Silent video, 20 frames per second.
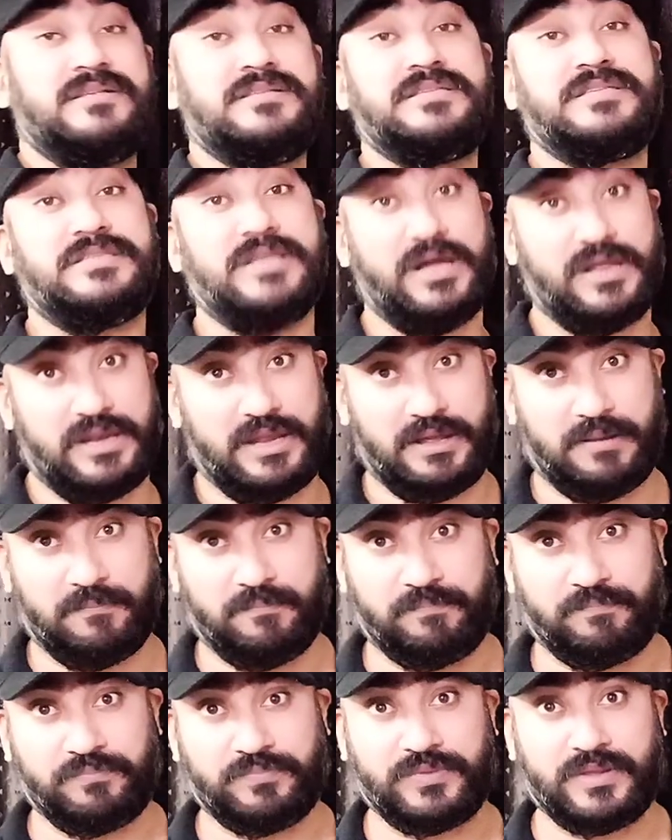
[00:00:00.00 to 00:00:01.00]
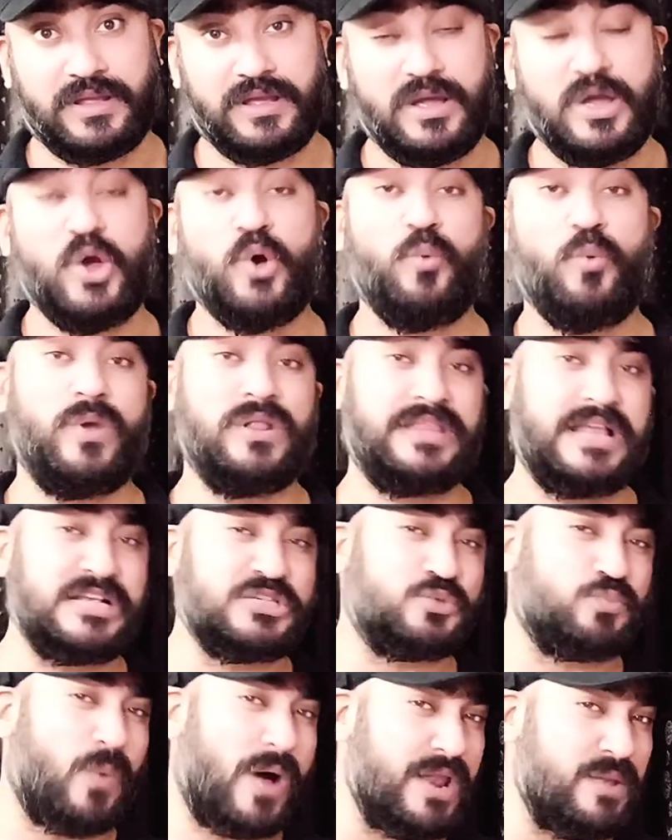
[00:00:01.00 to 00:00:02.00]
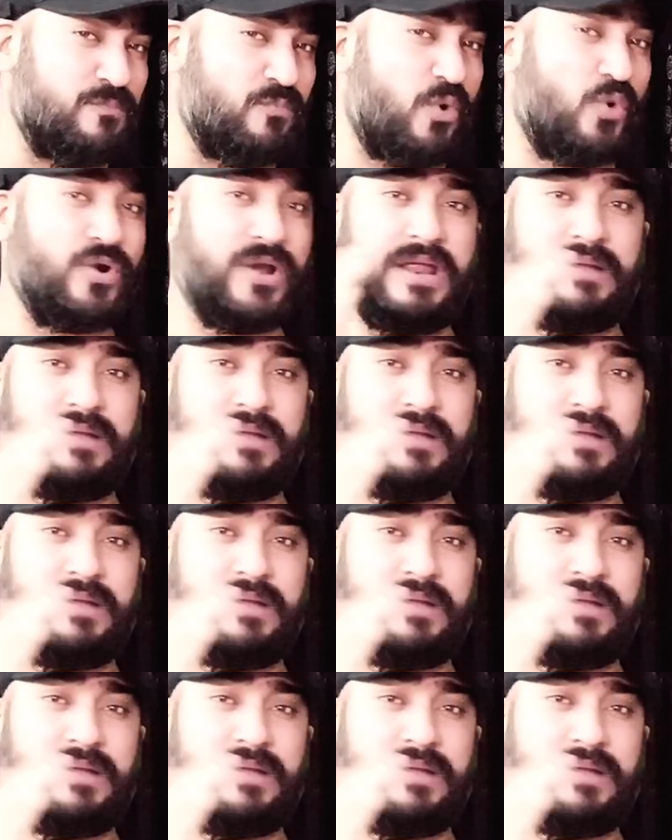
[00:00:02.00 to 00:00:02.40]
surname. Well, there's one more